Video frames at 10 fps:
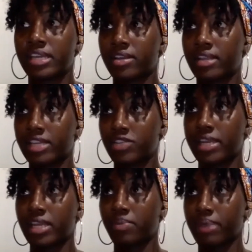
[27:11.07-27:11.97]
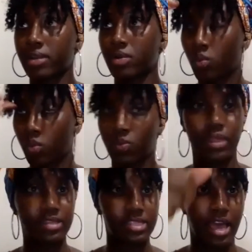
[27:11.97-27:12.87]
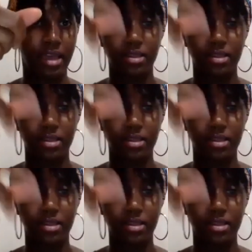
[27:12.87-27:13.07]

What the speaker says: you're like training your brain. That's that.